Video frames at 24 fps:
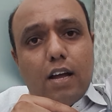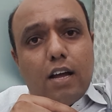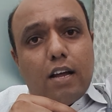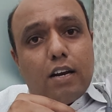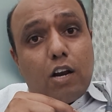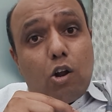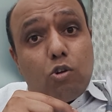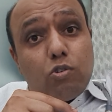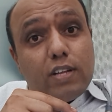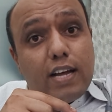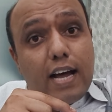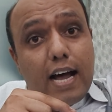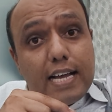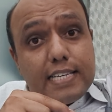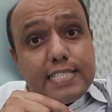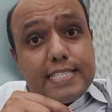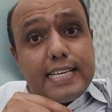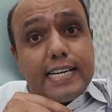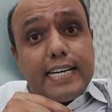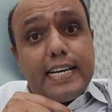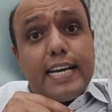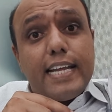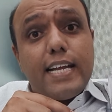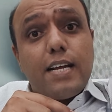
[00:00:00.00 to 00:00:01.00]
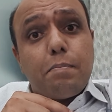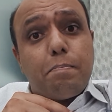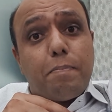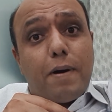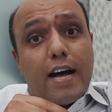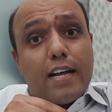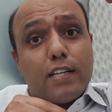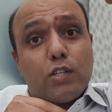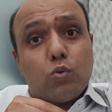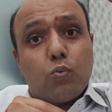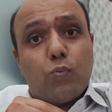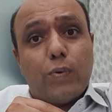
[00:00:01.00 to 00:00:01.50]
Now the ascending
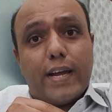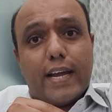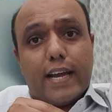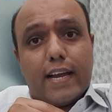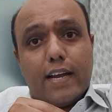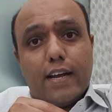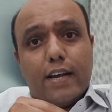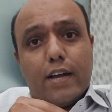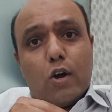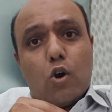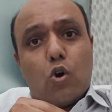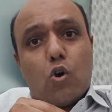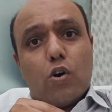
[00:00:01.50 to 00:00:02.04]
pathway